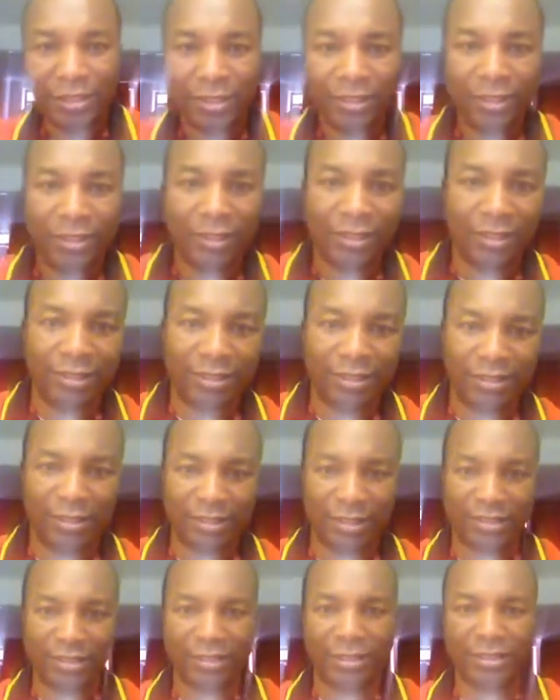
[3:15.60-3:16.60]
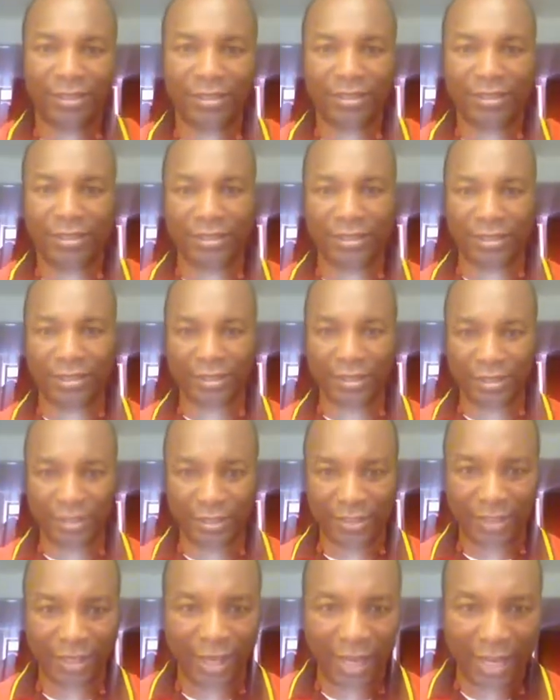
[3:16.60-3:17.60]
The
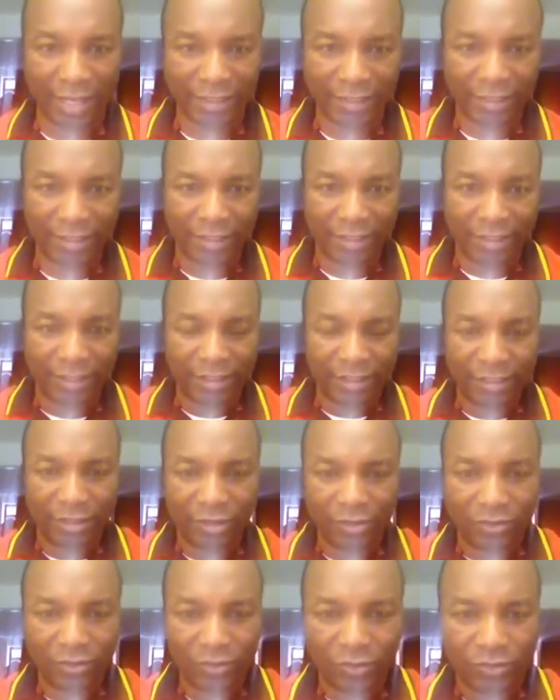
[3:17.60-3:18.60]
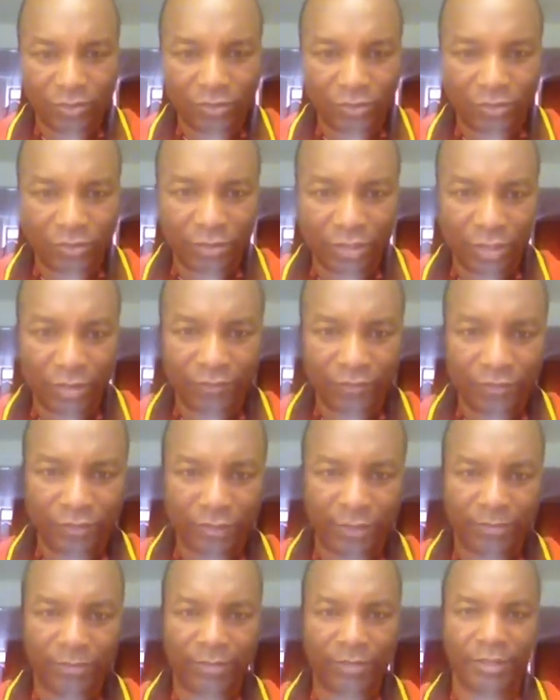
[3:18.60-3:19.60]
lighting is not so good today for
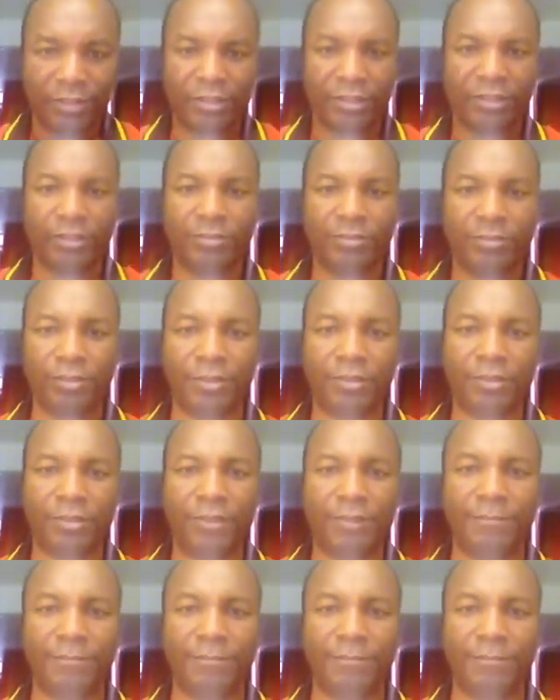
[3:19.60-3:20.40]
some reason, but